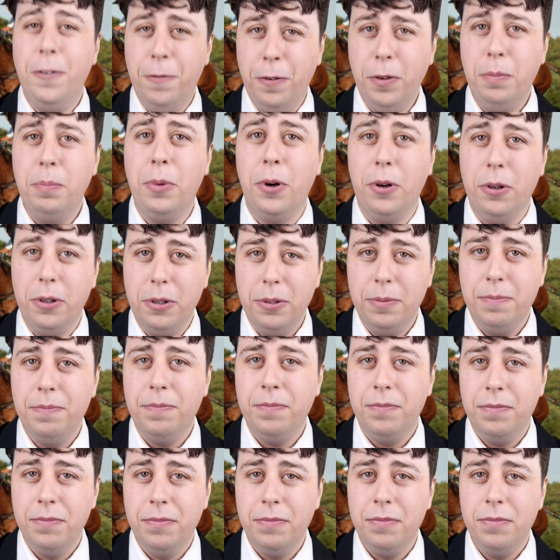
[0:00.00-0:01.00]
It's football.
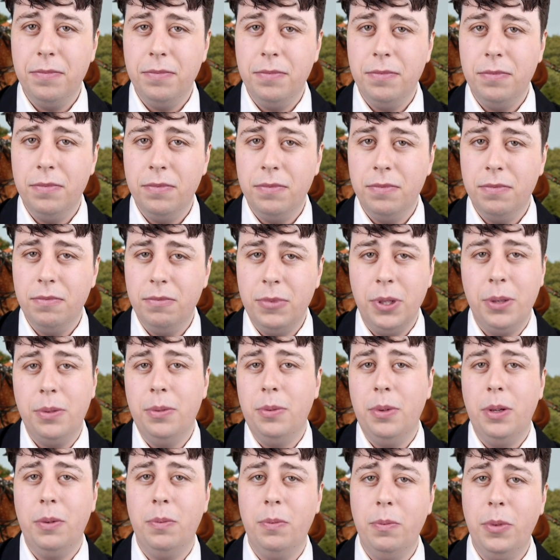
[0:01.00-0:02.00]

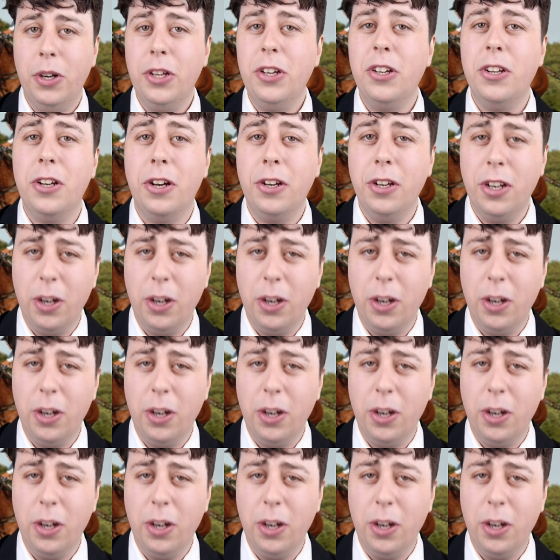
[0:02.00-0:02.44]
What do you know?